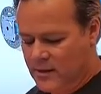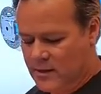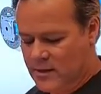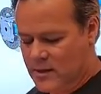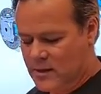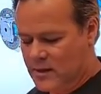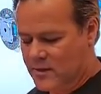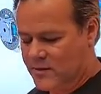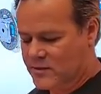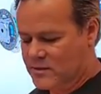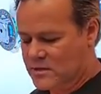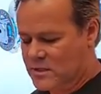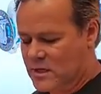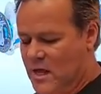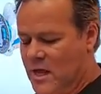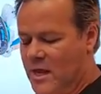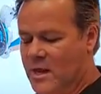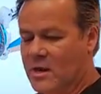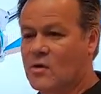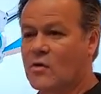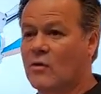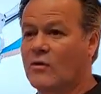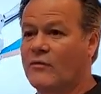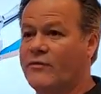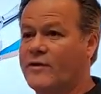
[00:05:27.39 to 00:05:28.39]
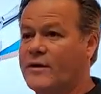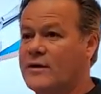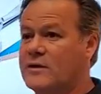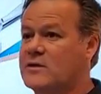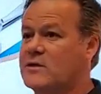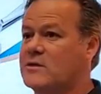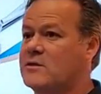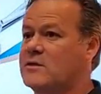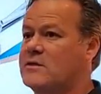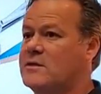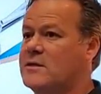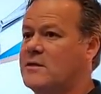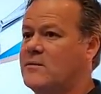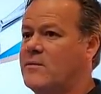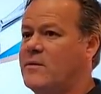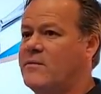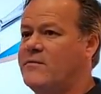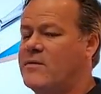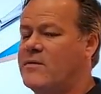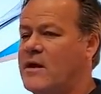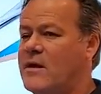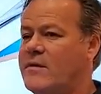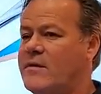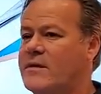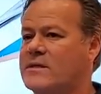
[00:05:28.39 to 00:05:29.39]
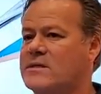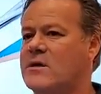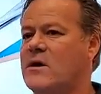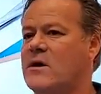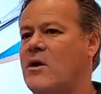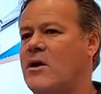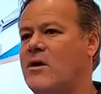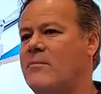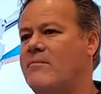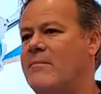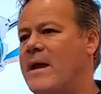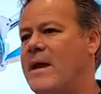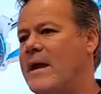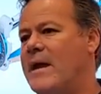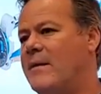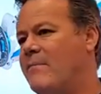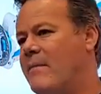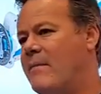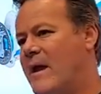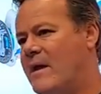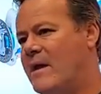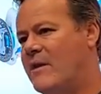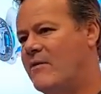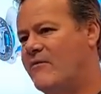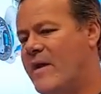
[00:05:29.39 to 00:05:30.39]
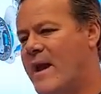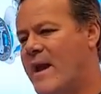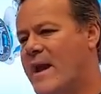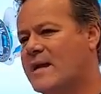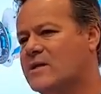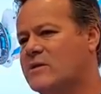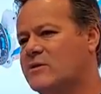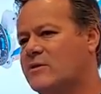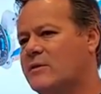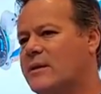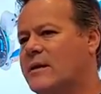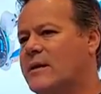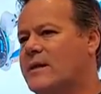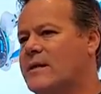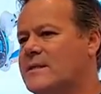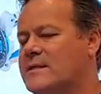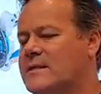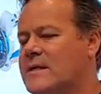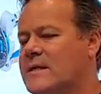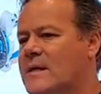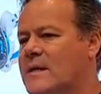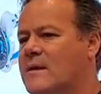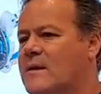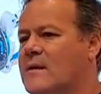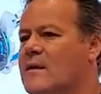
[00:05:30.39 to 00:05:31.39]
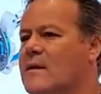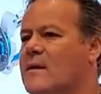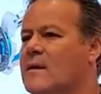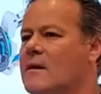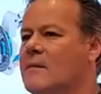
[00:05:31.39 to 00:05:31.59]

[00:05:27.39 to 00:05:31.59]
There's a lot of cool features that we've done in this car to make manufacturing easy,